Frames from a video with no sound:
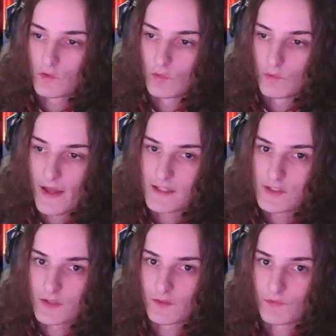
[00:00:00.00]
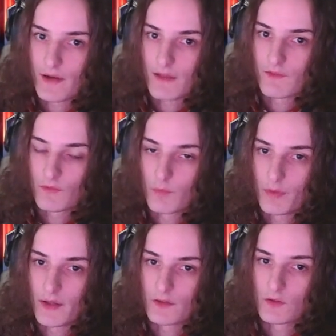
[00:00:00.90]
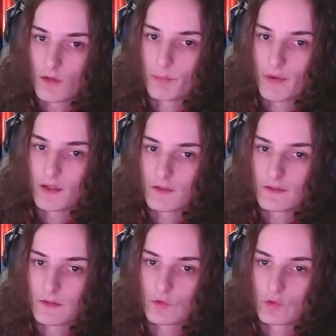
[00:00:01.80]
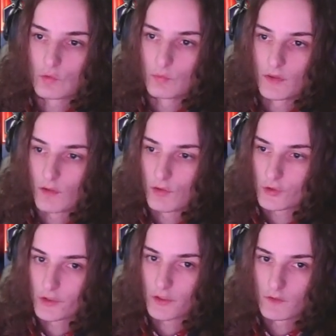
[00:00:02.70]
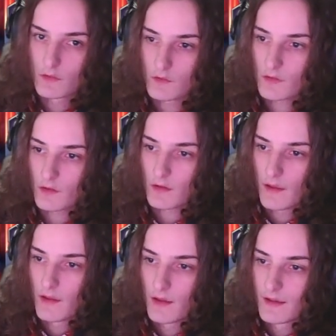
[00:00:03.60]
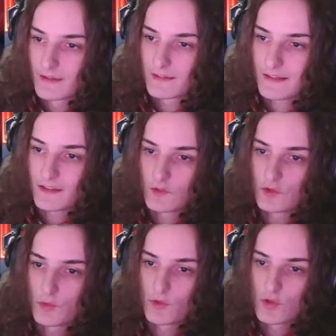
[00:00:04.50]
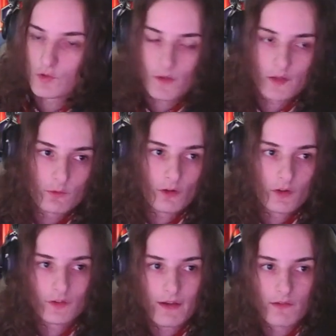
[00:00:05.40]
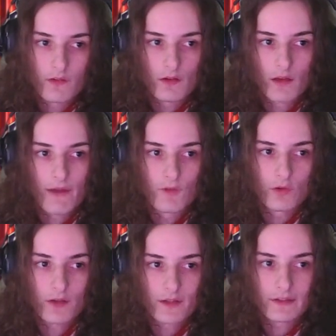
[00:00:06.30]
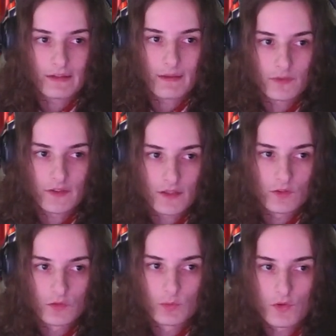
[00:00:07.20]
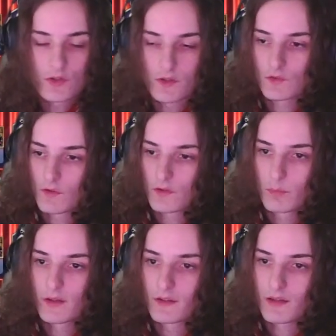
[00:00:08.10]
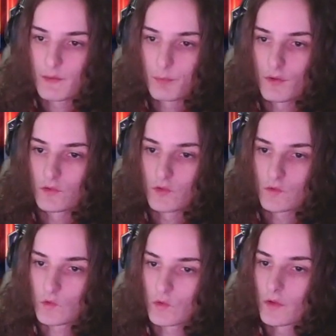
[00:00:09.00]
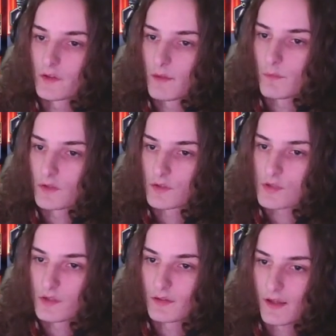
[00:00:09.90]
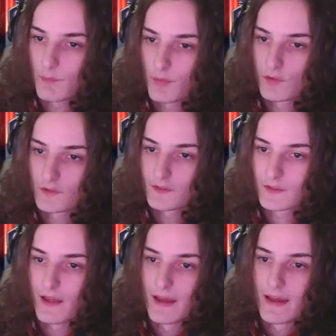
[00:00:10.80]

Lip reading: to Ageless Wrath, but not by a super long shot. Stat distribution wise, we're going to have a look at the same stat distribution. It's going to be attack bonus, crit damage, attack bonus,